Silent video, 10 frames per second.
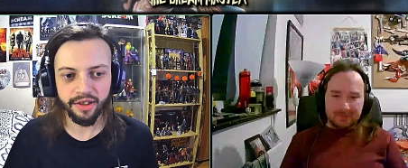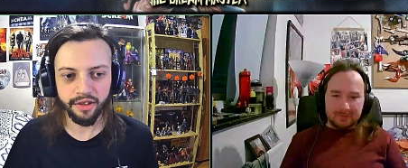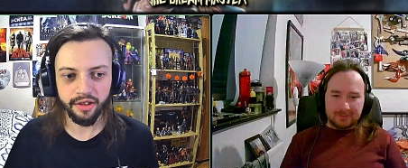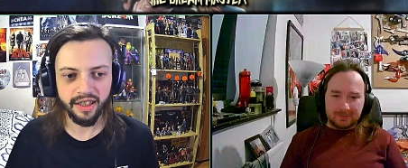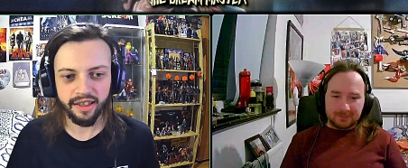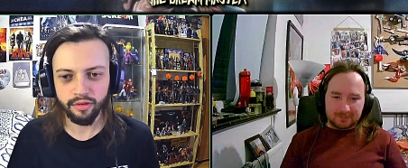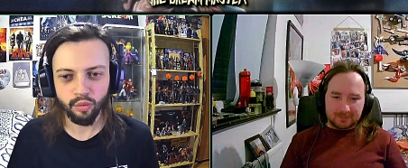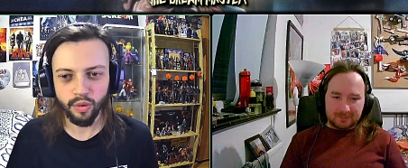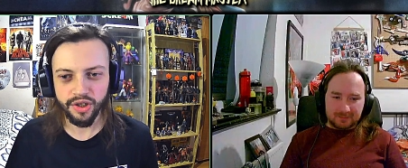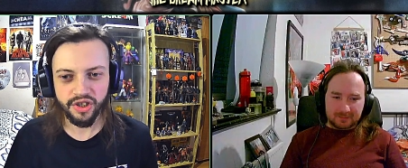Speaker 1: later,
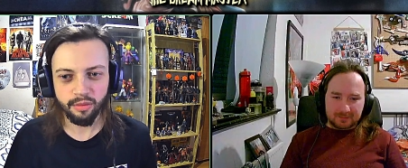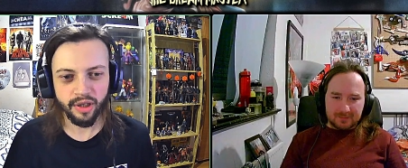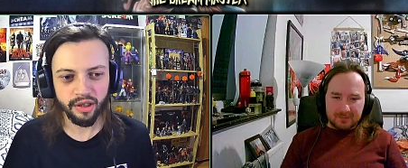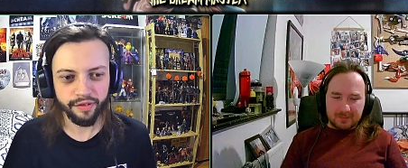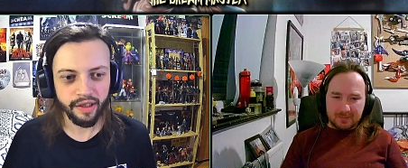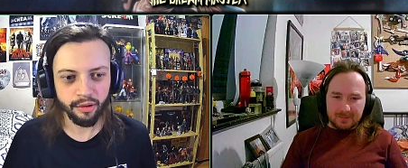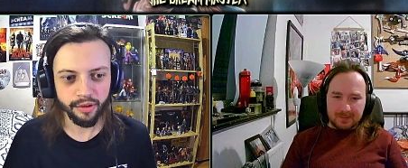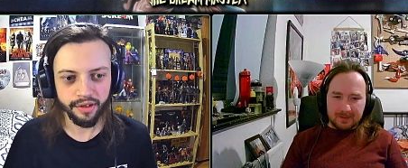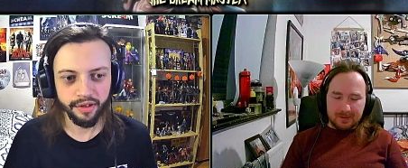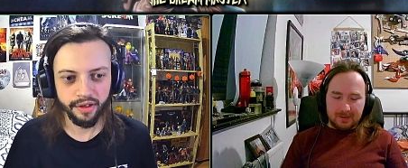wishing well
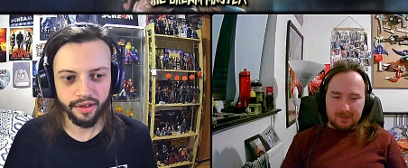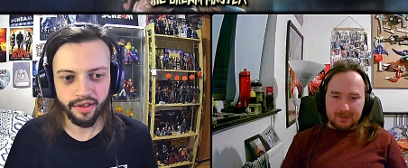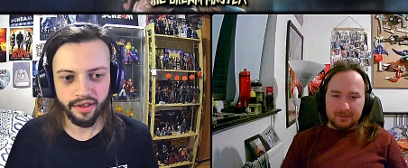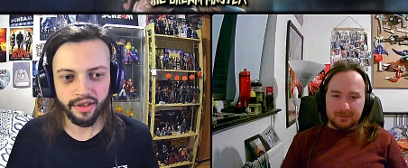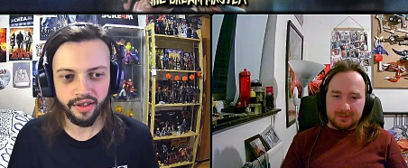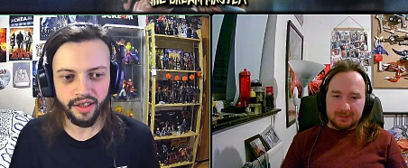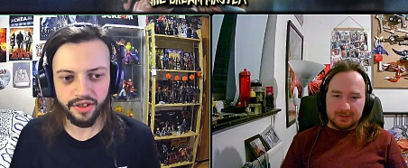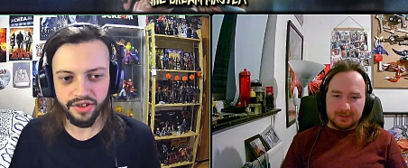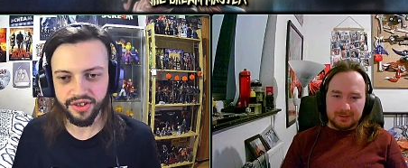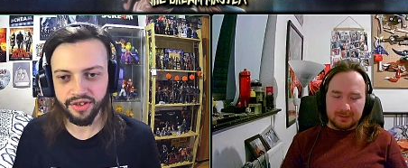following,
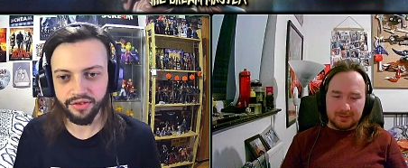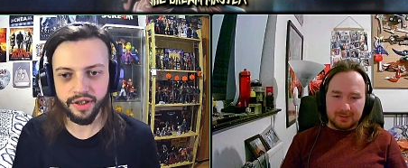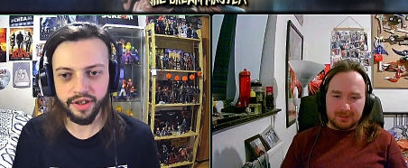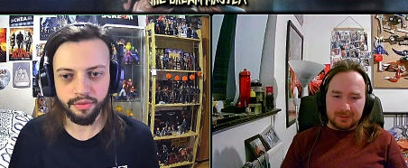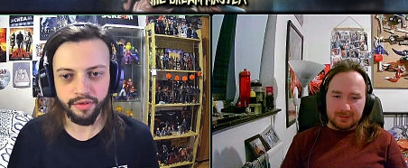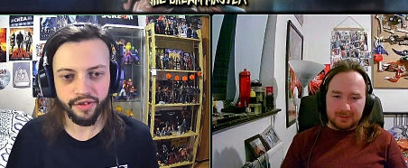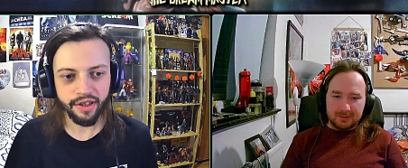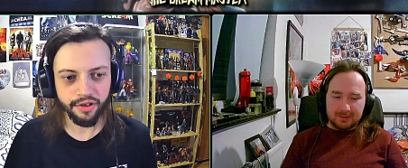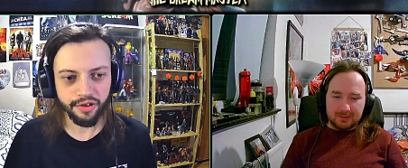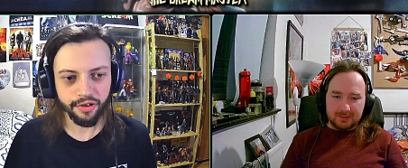and she sees Fred's
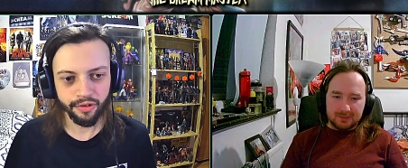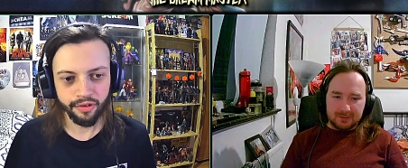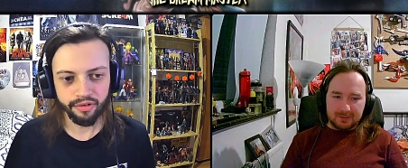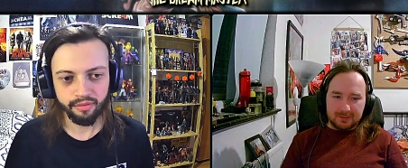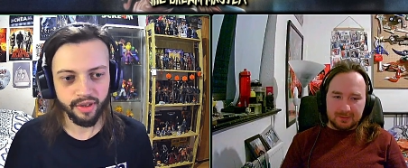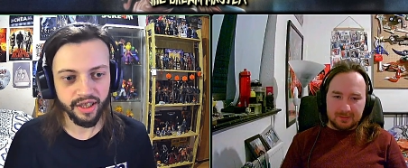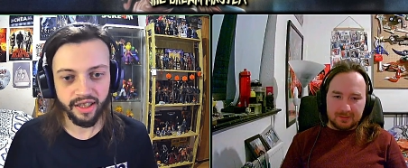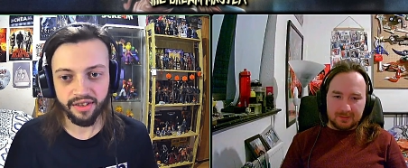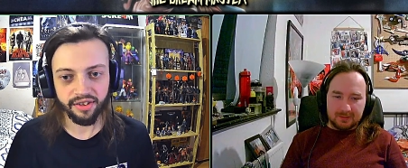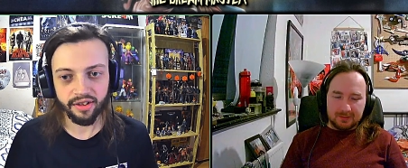reflection, and
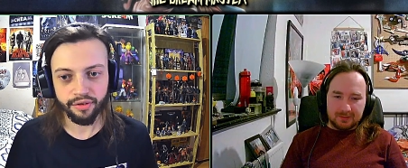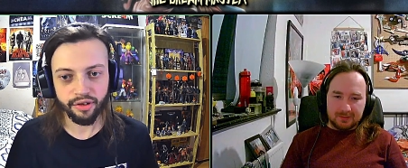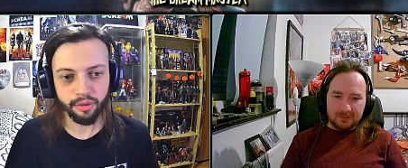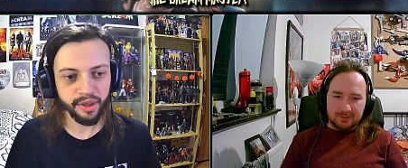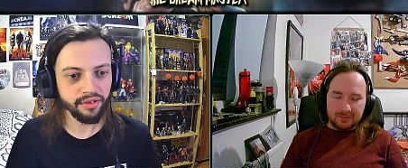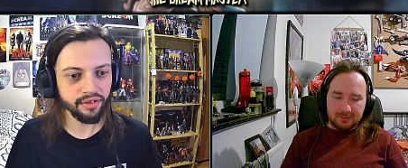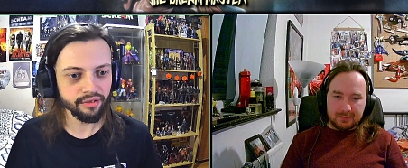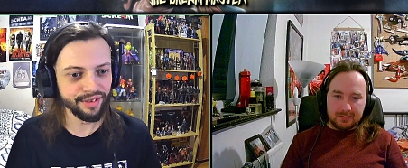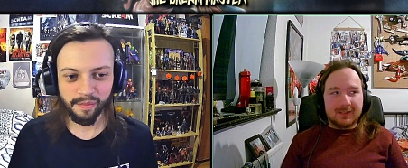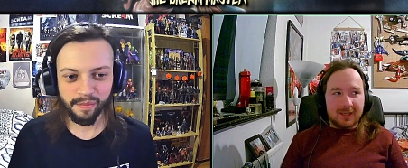then that's how the film ends.
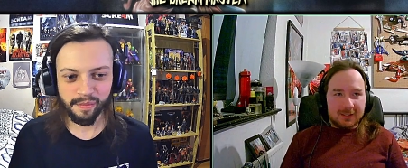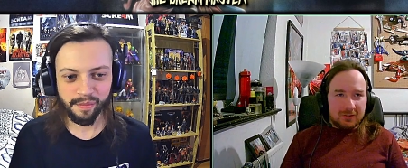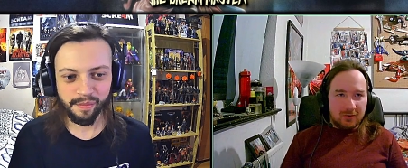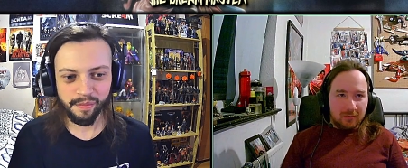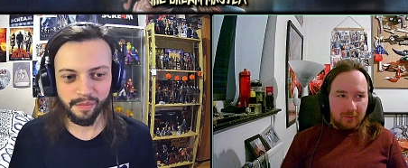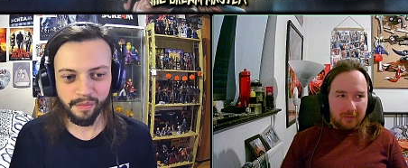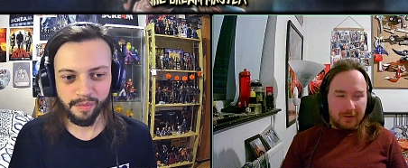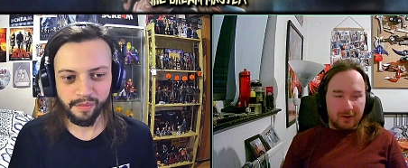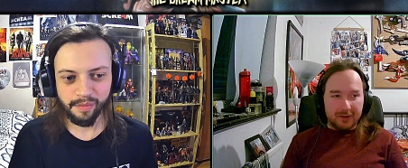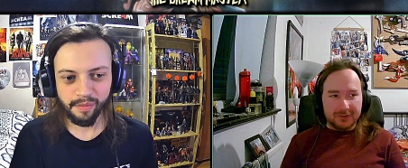
Speaker 2: It sets up one,
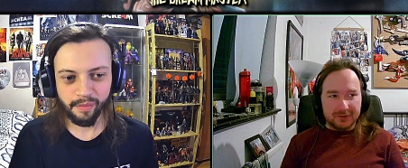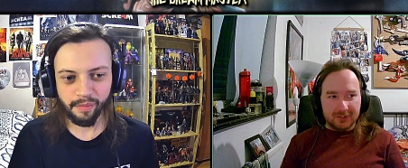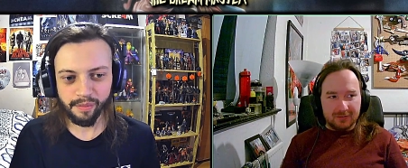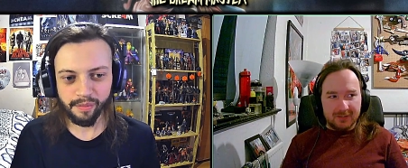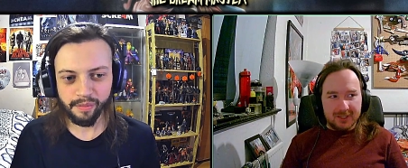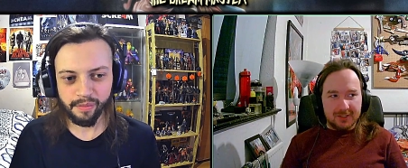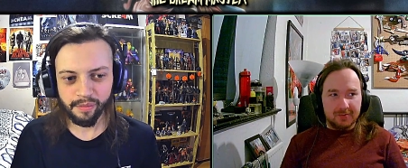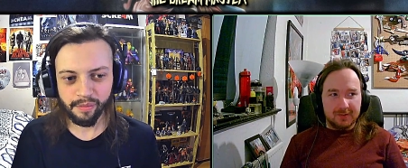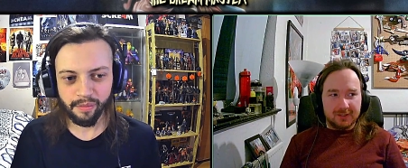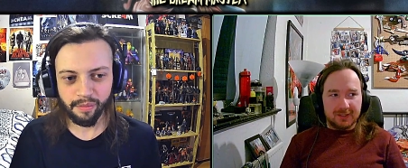but it also sort of leads
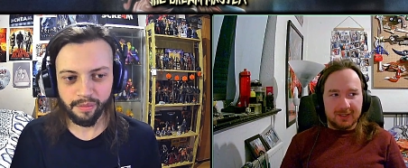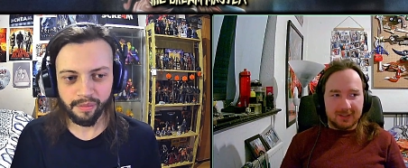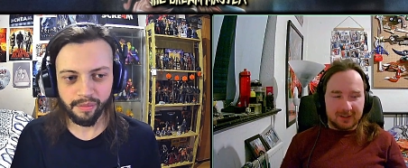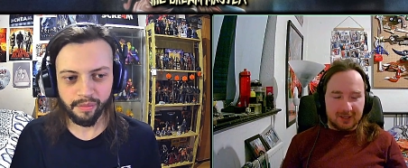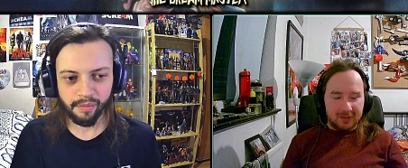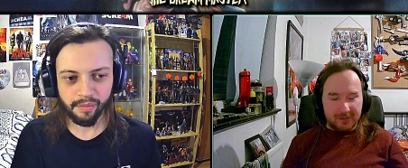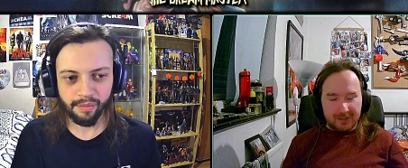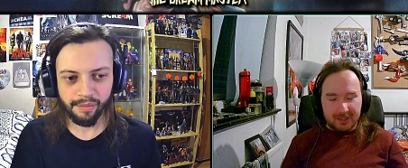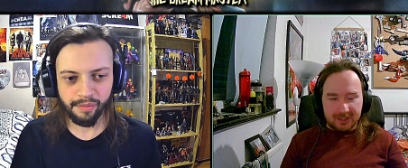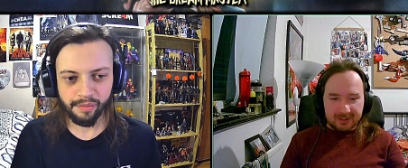you into like that could be
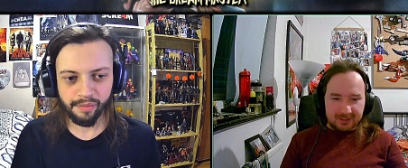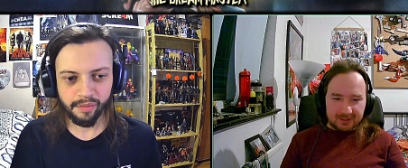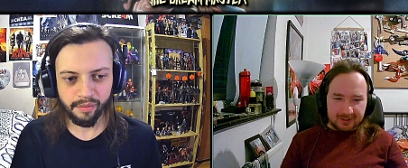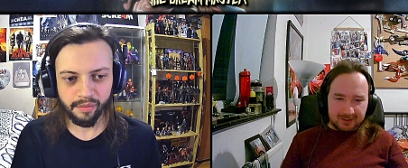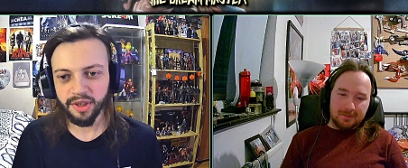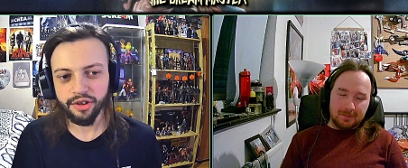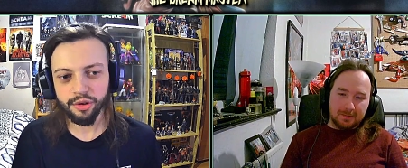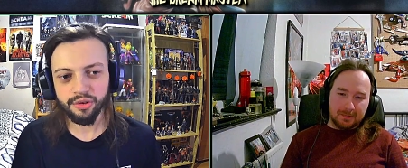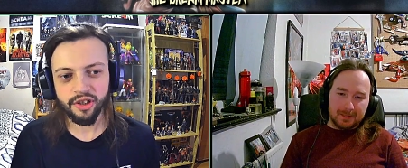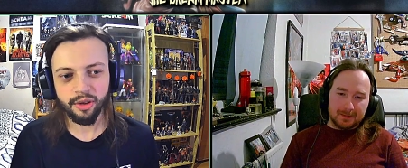the end.
Speaker 1: I mean, they
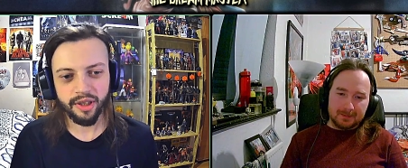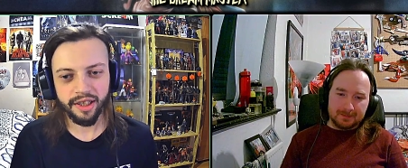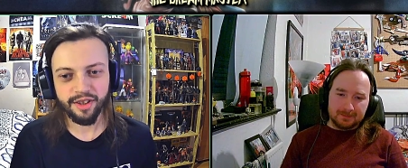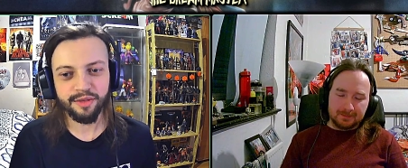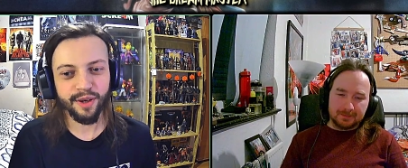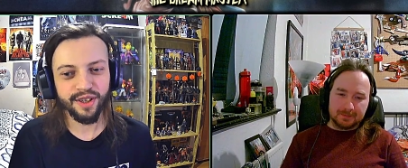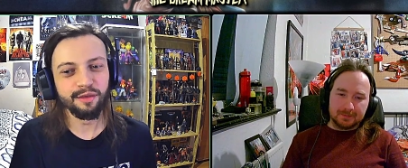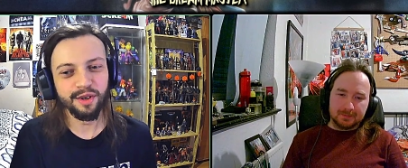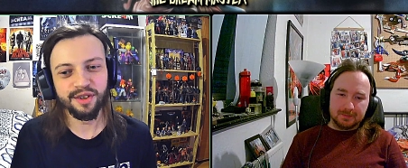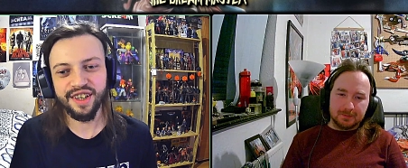do set like it's
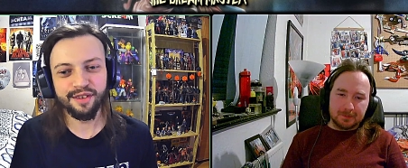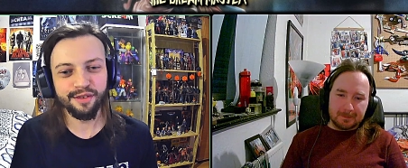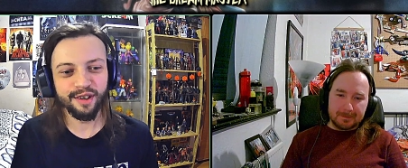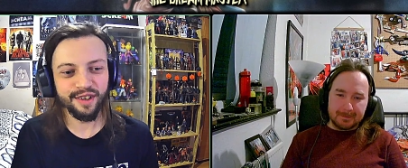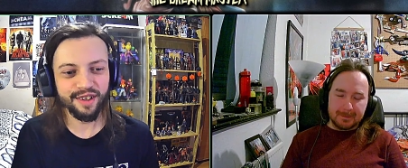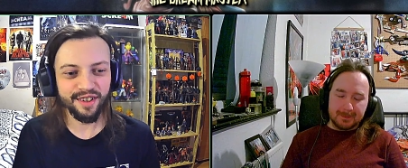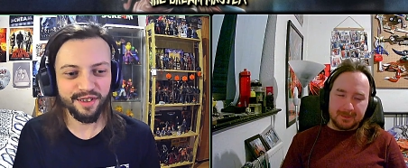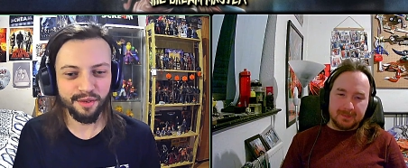like we've seen it throughout it